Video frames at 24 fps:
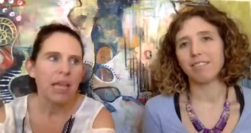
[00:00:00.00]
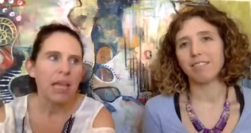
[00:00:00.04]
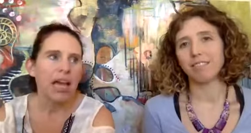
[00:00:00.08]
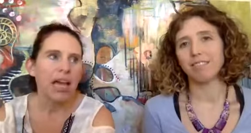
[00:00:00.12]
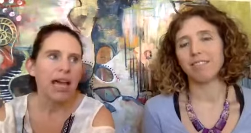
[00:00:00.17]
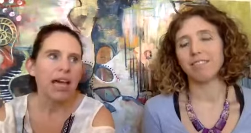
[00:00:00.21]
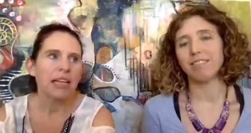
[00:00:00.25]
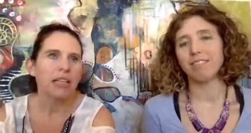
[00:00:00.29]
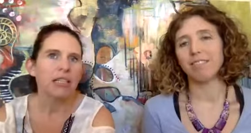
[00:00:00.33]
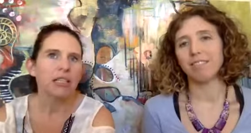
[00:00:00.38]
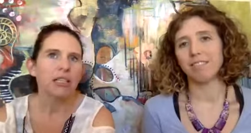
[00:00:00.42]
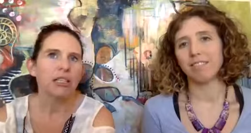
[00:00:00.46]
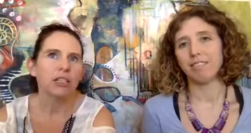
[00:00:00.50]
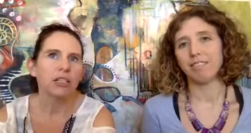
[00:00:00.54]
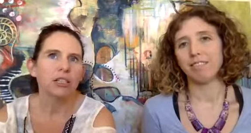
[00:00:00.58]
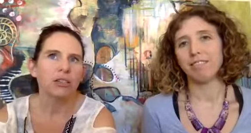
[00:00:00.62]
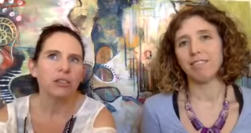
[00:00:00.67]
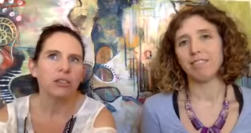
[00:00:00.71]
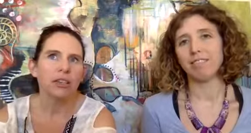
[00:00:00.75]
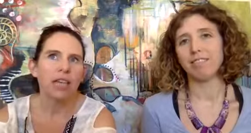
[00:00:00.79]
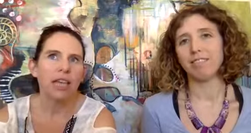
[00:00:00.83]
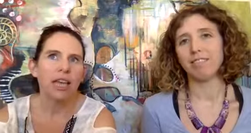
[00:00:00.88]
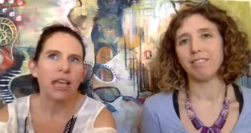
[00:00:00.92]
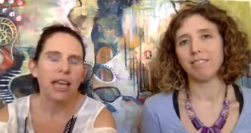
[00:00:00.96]
Speaker 1: And so
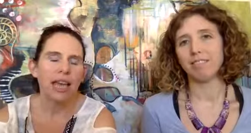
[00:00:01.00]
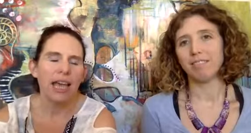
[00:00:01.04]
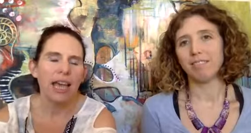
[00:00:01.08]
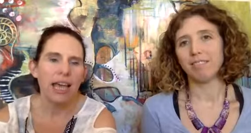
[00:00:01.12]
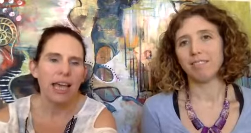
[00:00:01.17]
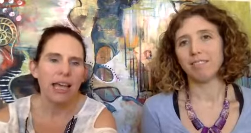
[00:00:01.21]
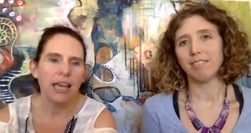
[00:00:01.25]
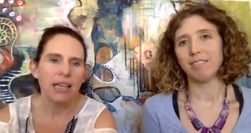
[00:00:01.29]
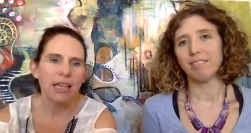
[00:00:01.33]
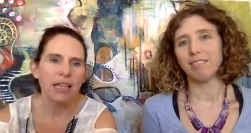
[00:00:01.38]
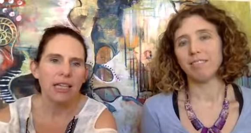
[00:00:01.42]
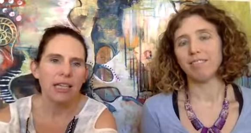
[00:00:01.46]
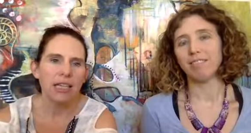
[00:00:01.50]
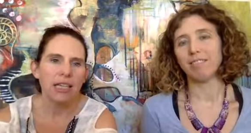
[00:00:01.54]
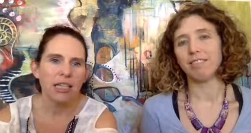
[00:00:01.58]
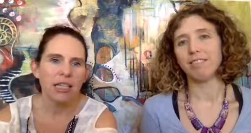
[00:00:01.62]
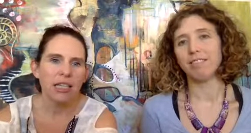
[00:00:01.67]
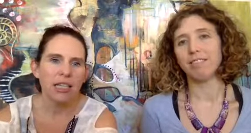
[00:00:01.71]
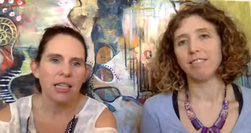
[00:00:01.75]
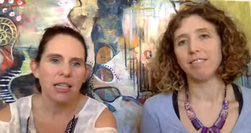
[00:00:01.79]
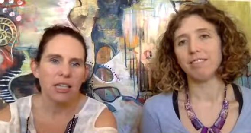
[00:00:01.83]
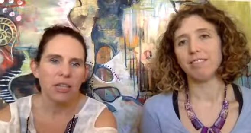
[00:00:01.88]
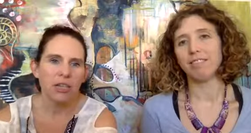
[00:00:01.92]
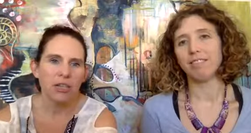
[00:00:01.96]
the energy
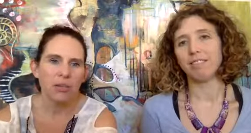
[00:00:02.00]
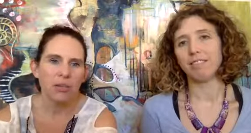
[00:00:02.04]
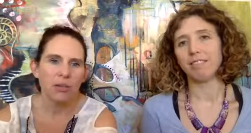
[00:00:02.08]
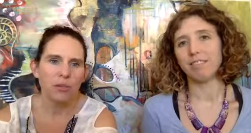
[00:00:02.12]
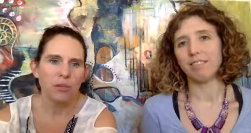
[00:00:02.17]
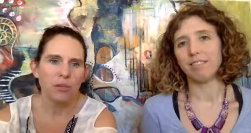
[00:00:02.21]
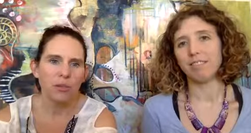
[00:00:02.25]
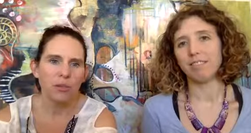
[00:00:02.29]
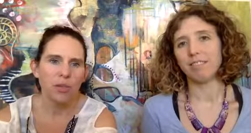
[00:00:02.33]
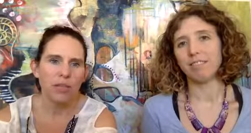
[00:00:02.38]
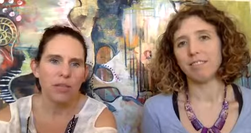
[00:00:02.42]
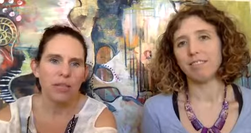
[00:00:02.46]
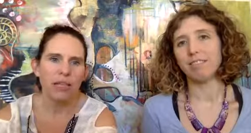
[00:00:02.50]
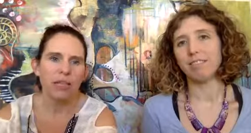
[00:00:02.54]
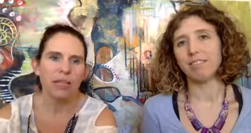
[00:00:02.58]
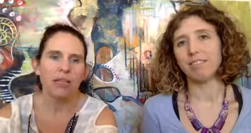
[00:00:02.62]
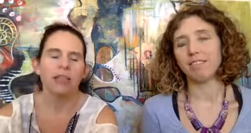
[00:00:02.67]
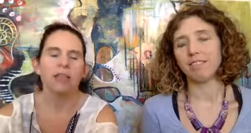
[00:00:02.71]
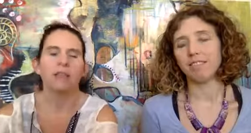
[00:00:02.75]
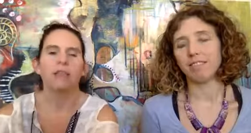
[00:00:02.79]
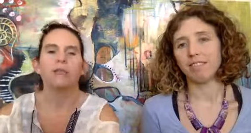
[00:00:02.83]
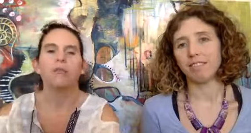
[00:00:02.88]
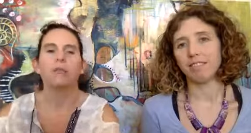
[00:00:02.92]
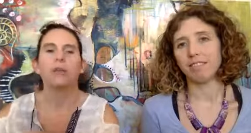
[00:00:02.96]
that you're putting,
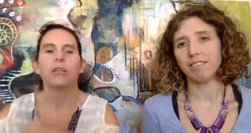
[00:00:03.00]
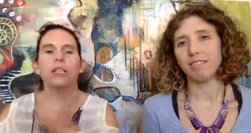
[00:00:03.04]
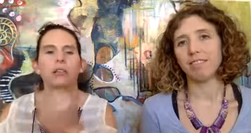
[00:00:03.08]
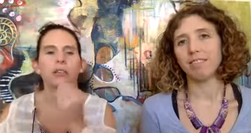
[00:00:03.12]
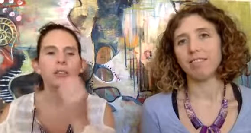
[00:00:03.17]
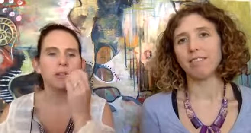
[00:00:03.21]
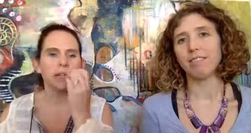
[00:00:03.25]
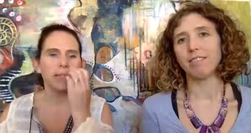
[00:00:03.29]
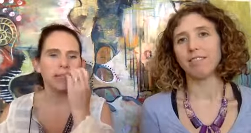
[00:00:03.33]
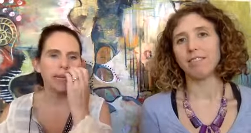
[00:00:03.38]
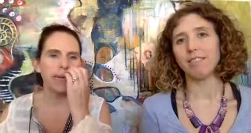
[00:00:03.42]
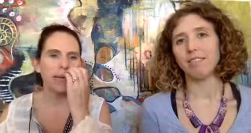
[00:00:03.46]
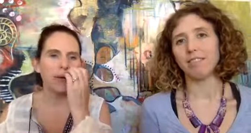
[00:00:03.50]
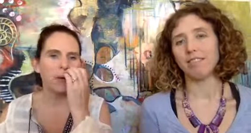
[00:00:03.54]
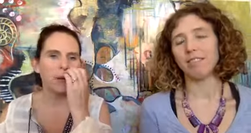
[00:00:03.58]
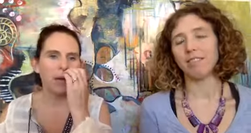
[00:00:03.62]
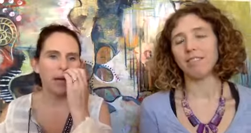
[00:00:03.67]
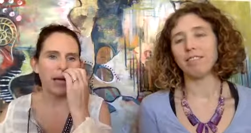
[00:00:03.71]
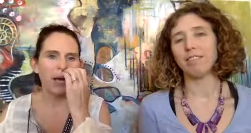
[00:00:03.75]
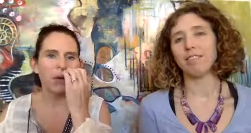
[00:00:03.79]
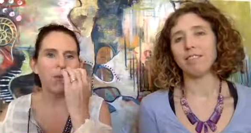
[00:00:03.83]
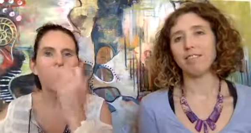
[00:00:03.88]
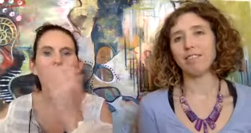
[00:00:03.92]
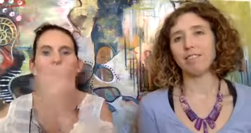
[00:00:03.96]
the, when you say,
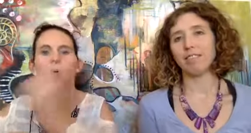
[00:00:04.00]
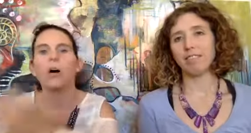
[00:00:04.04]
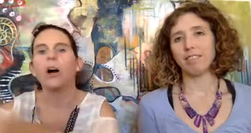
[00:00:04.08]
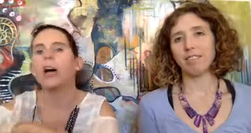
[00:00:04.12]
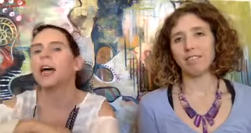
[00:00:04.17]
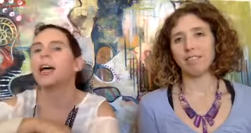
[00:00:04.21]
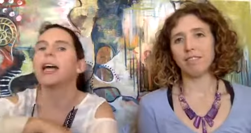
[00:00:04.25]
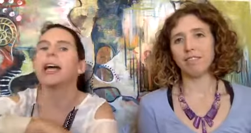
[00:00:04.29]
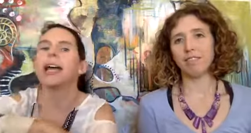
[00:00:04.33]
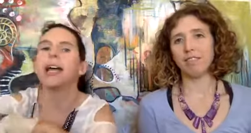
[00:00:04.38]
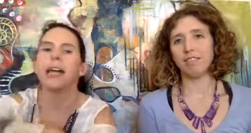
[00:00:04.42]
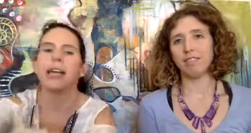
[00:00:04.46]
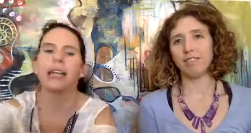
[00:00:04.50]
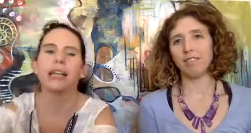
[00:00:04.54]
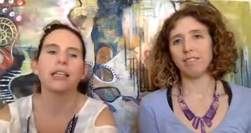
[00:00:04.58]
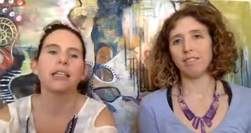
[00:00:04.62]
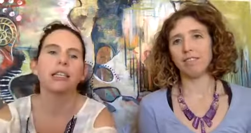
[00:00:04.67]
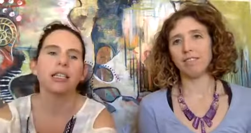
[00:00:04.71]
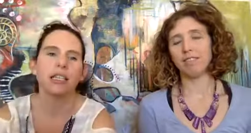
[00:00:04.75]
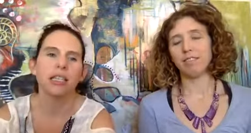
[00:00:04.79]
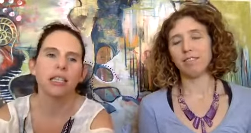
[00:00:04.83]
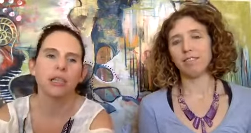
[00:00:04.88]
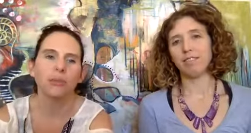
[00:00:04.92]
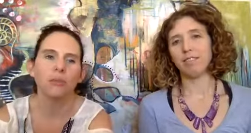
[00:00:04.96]
okay, what
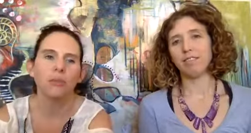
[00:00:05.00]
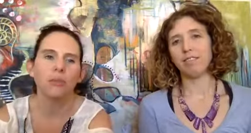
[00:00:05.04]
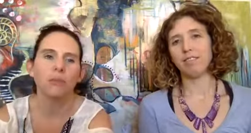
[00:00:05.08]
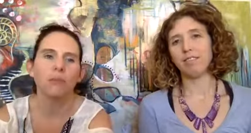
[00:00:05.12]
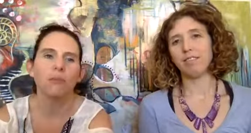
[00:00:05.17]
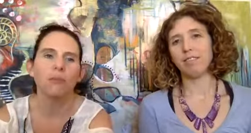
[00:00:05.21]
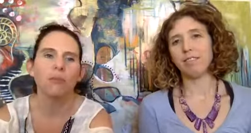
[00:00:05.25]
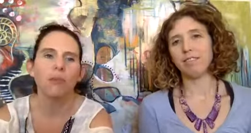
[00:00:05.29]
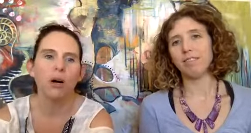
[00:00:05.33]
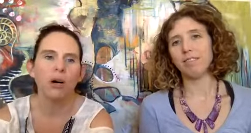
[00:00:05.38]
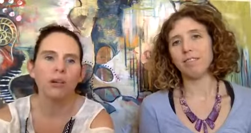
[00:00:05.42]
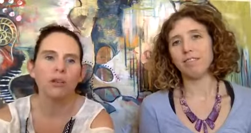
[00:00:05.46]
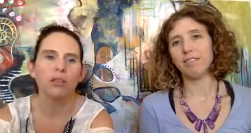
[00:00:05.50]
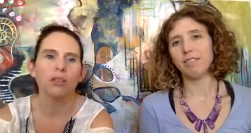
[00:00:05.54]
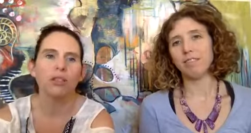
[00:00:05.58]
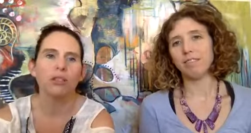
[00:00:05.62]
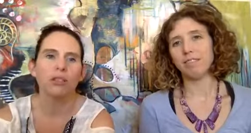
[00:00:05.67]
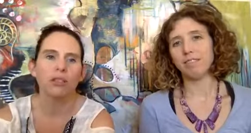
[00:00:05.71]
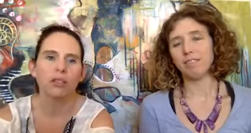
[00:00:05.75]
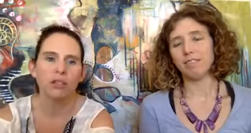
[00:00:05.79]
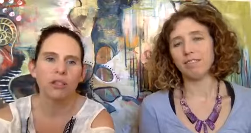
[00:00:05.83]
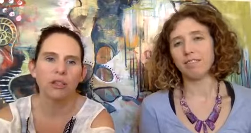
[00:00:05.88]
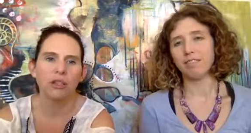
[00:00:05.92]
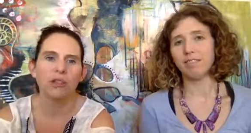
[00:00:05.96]
energy will most
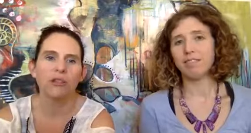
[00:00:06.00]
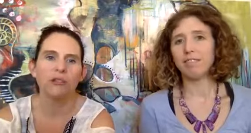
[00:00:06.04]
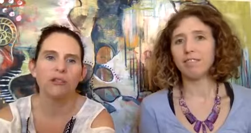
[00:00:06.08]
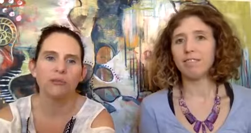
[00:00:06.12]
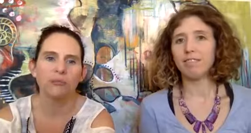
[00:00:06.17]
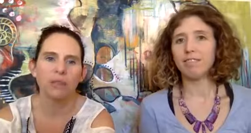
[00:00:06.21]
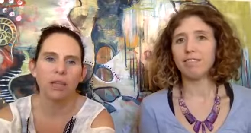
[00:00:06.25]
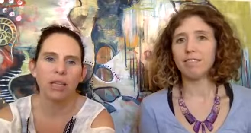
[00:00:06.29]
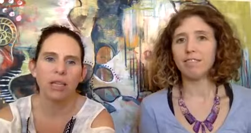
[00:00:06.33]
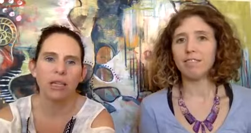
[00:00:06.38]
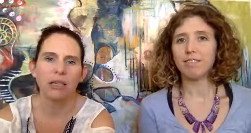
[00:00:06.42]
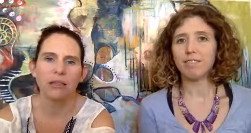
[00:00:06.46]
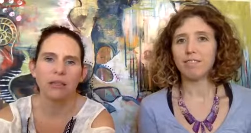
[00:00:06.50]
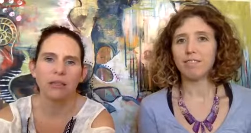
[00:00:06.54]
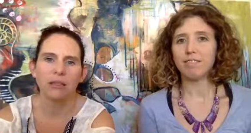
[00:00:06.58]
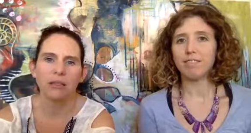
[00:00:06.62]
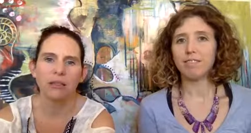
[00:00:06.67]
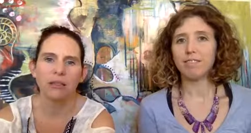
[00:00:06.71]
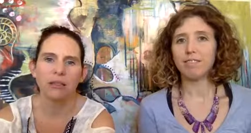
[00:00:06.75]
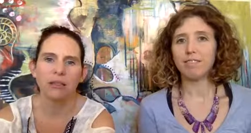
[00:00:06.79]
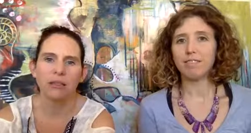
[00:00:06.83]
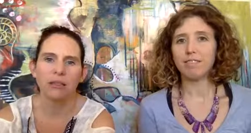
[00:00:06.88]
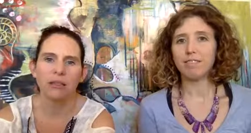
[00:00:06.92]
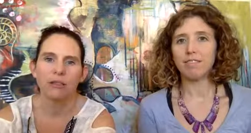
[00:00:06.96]
serve me
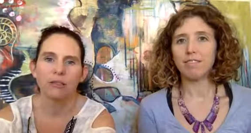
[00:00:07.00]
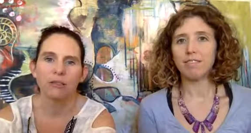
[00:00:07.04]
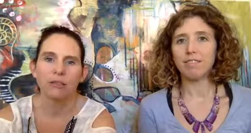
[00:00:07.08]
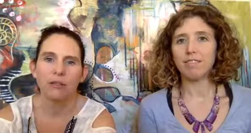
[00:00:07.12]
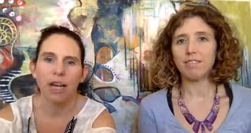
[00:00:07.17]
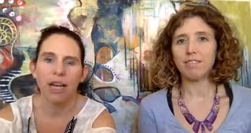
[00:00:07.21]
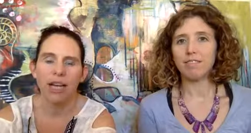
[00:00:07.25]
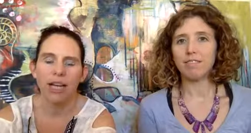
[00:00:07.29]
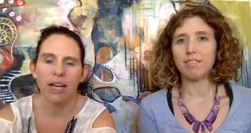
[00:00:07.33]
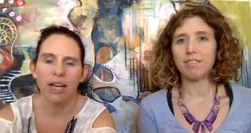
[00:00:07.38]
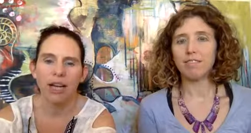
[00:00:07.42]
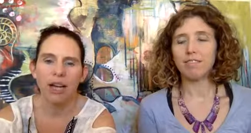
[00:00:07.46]
right now?